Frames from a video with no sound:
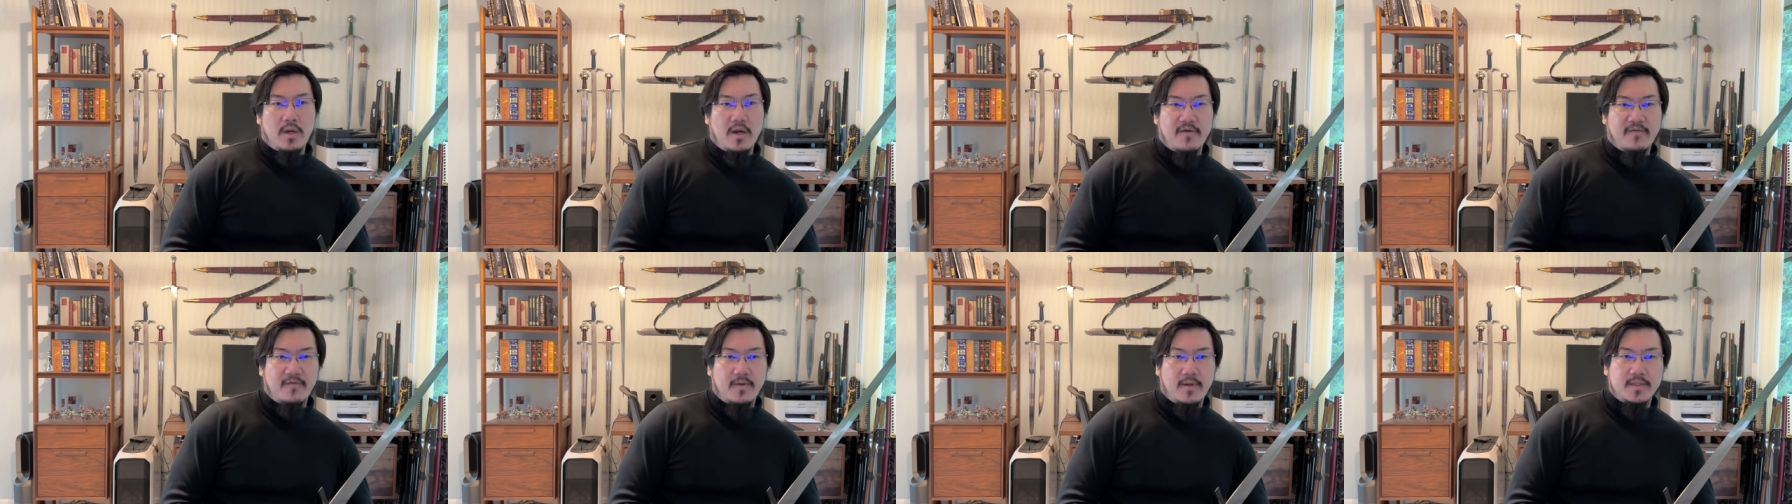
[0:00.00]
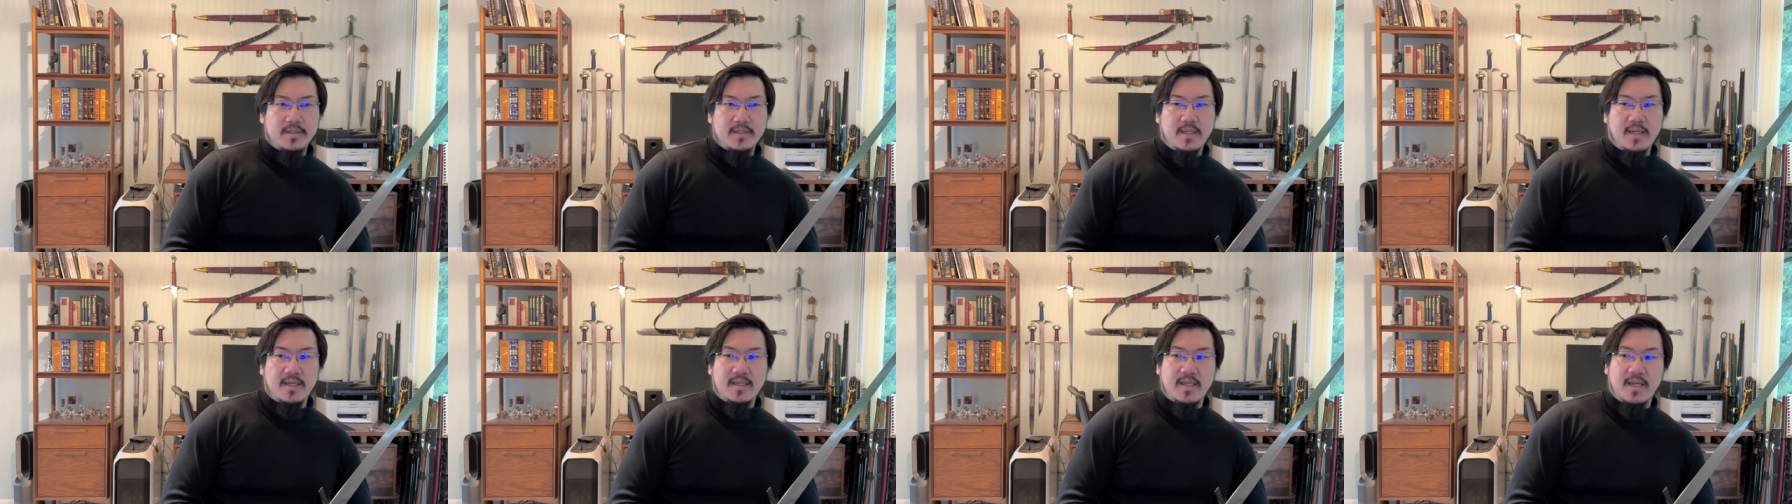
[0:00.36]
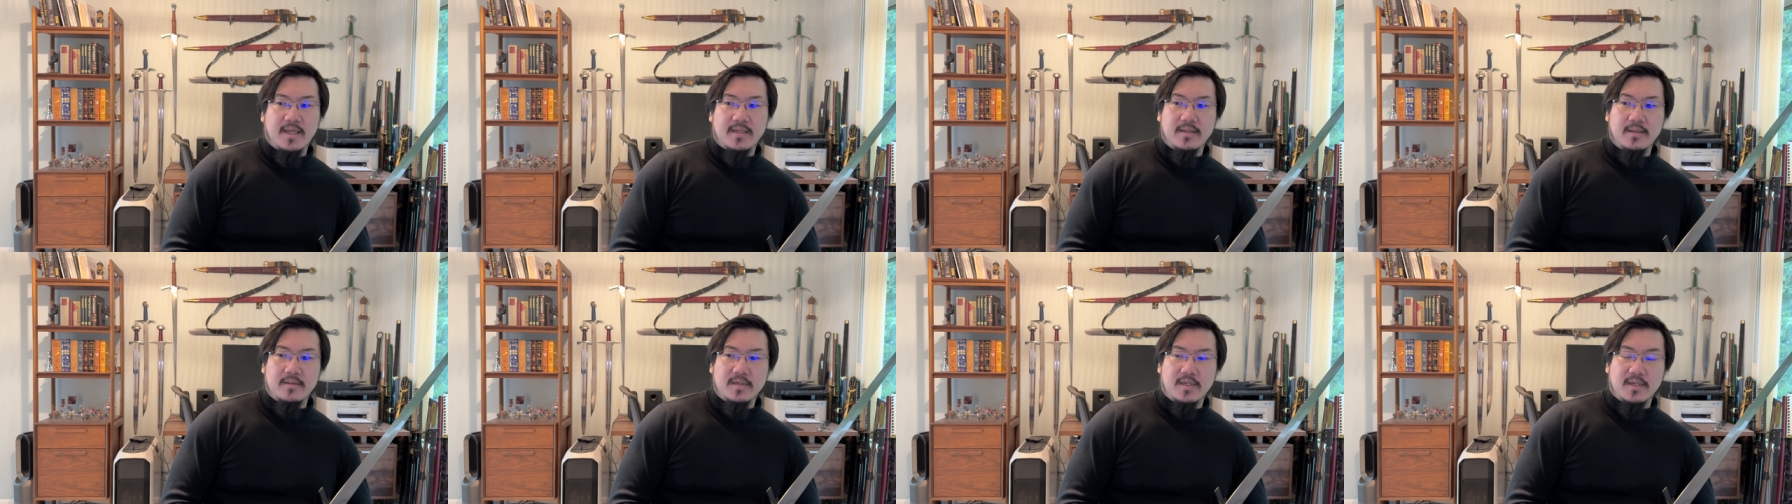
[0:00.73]
offerings,
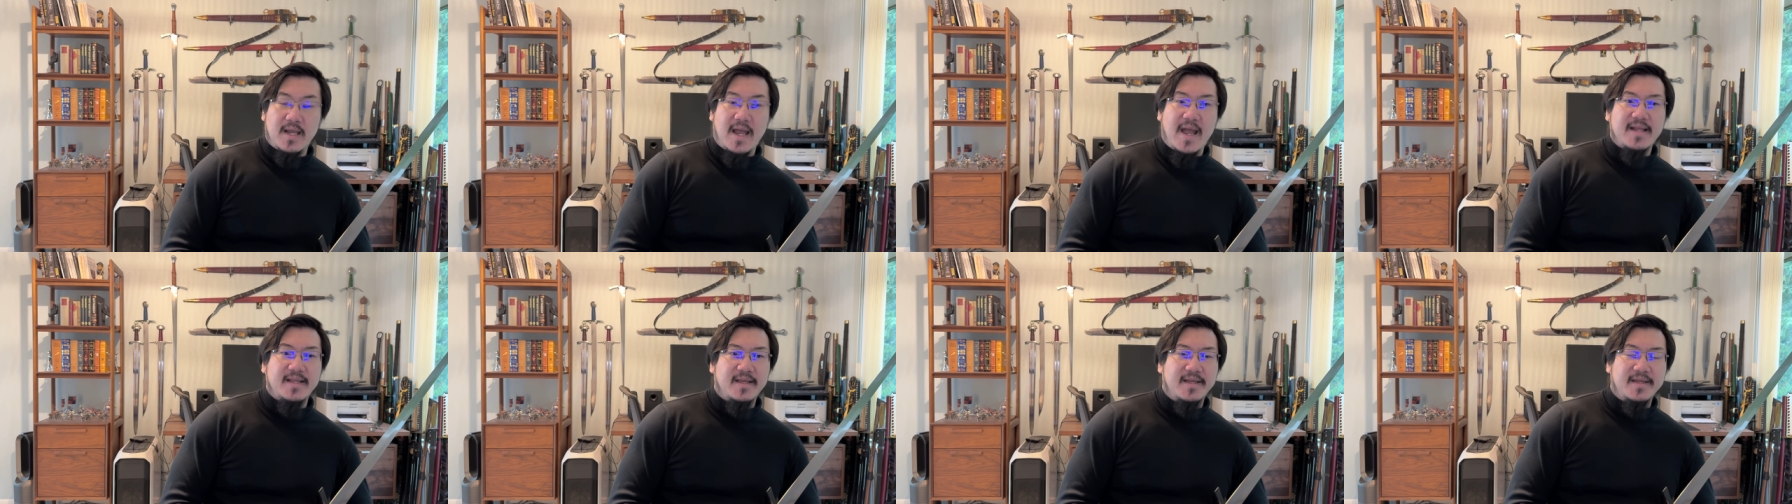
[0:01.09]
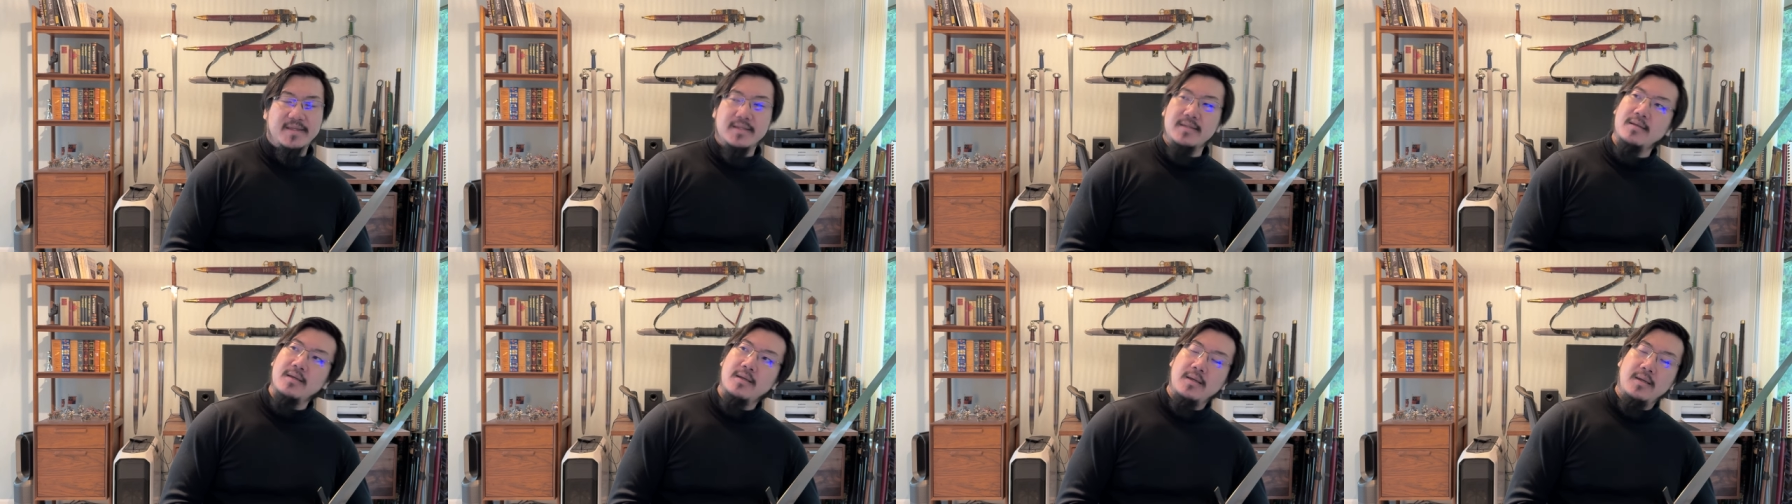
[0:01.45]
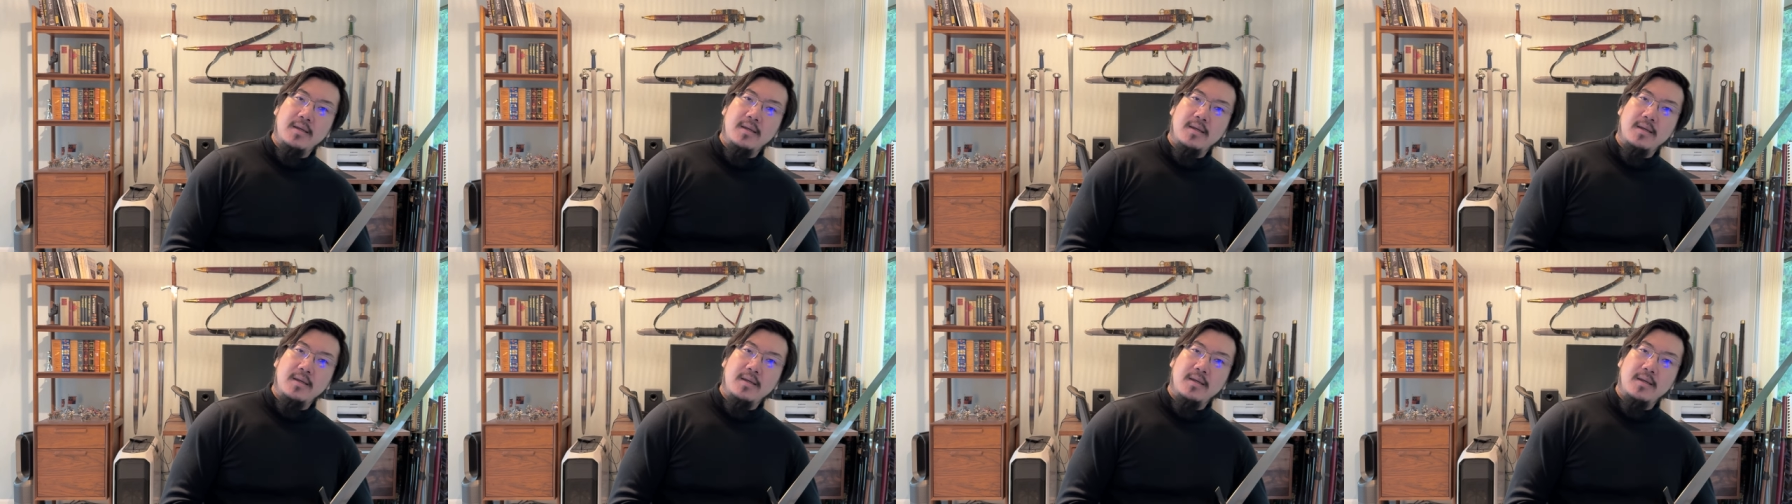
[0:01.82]
like the Gladius.